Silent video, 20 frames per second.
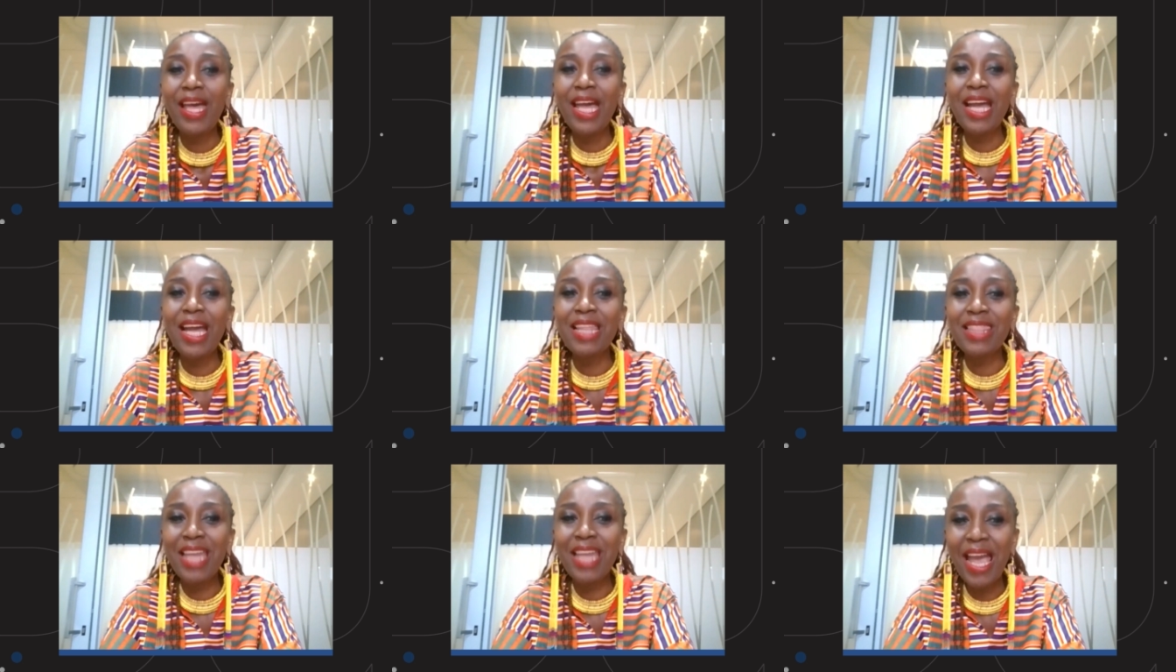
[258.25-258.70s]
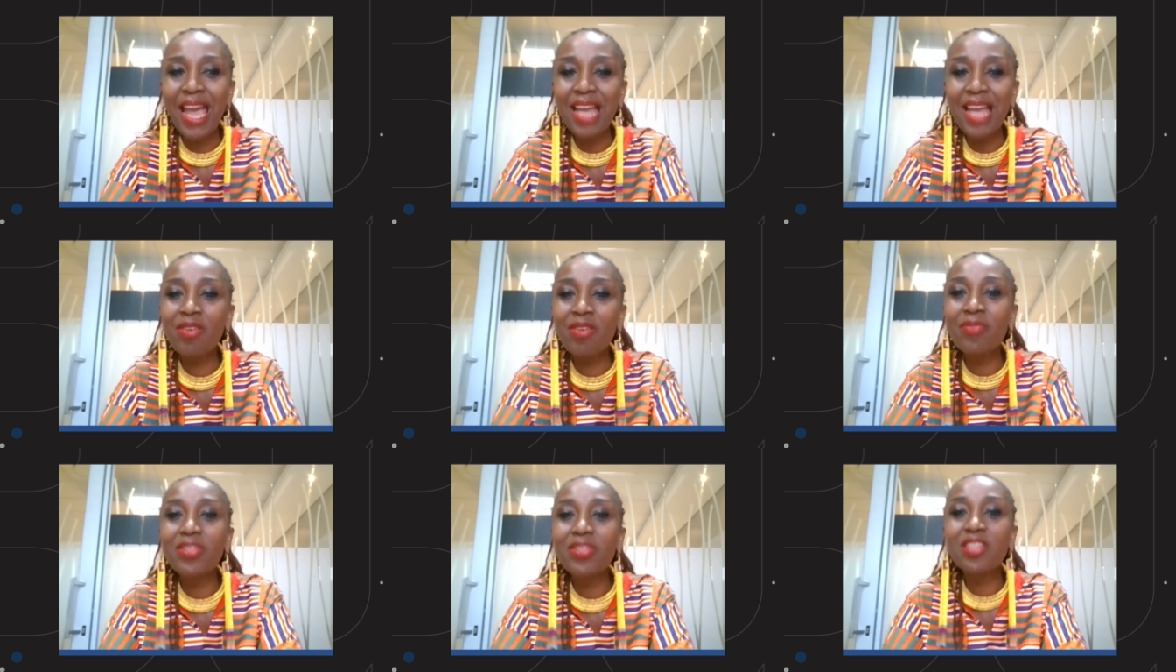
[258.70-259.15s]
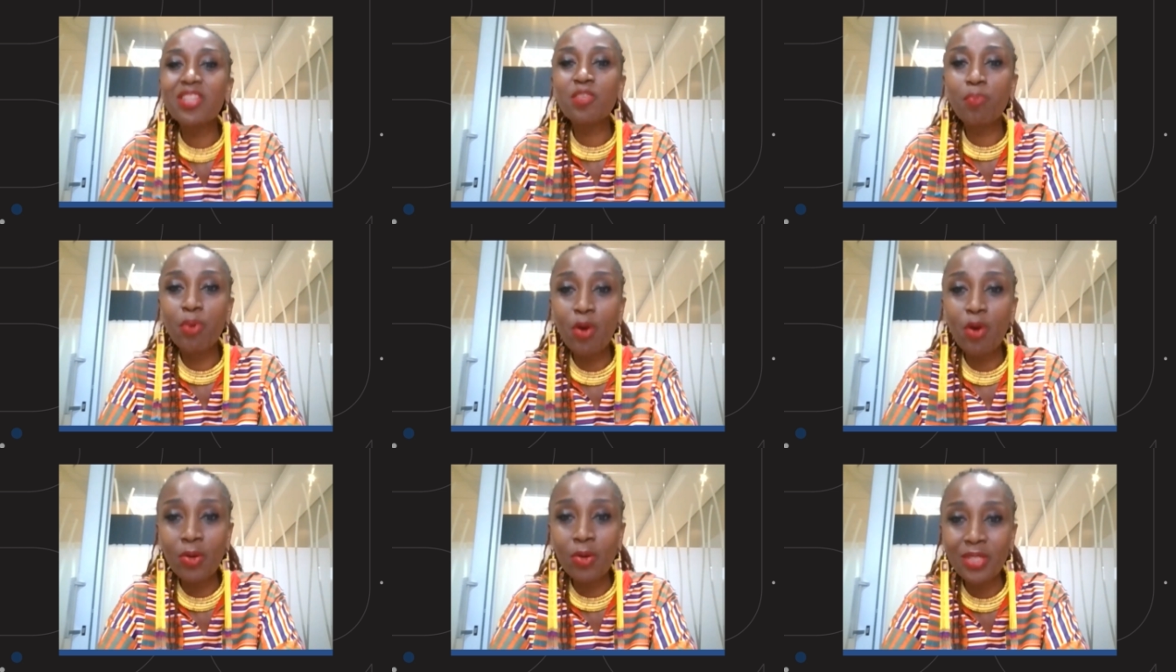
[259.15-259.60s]
At the end of this
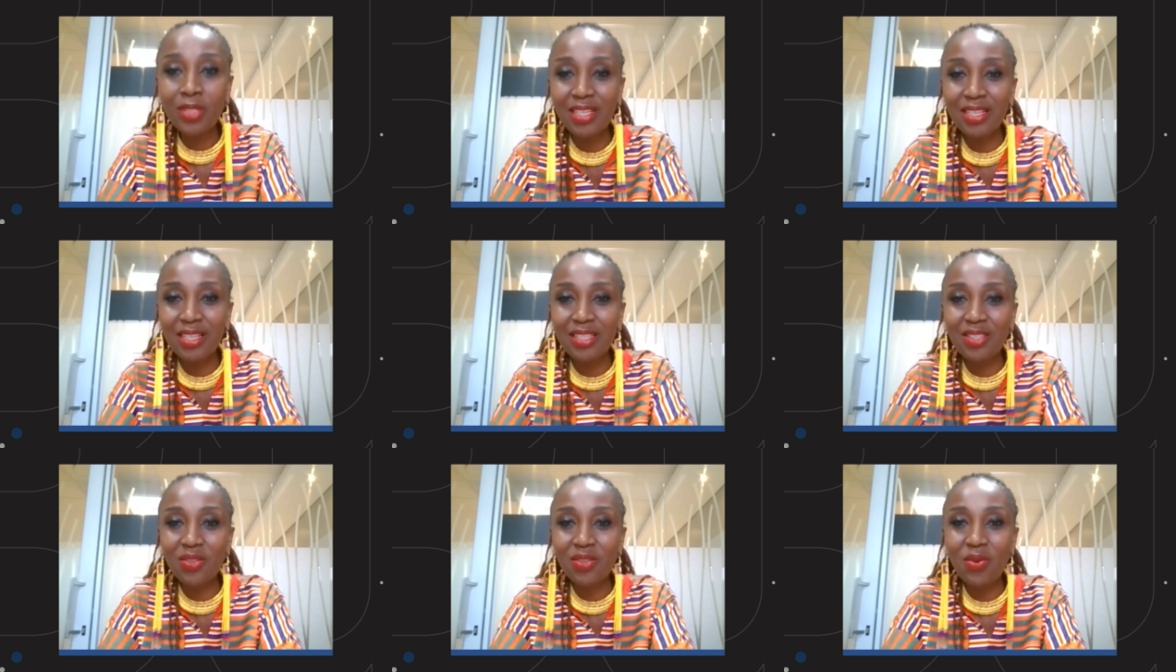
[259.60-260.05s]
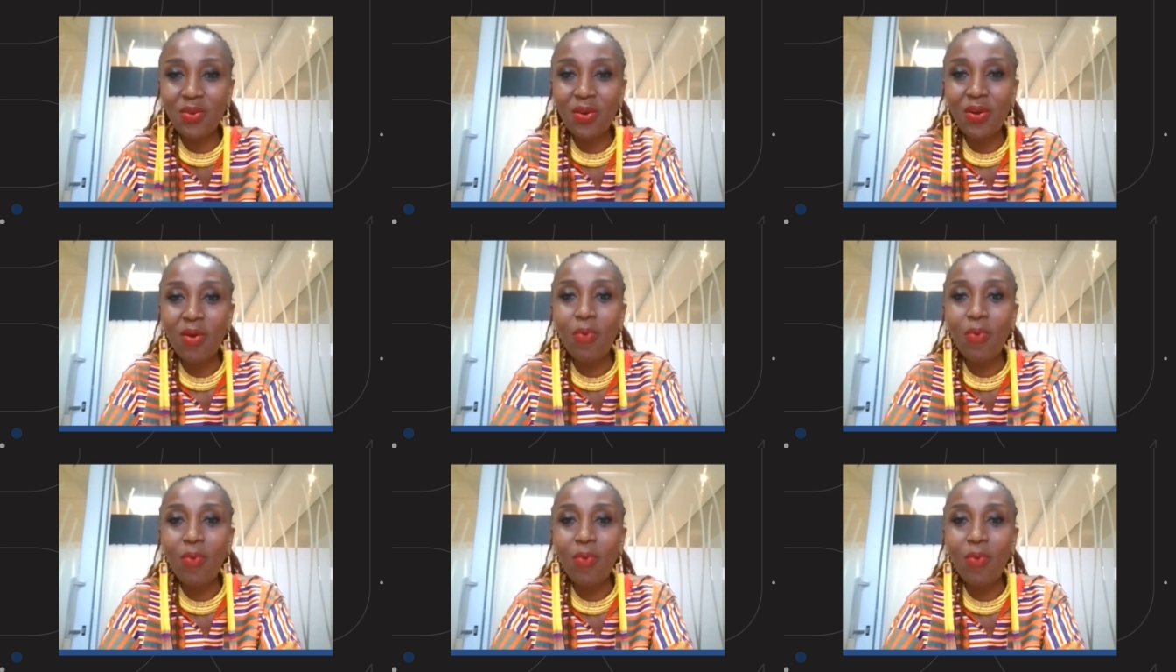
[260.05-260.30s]
process,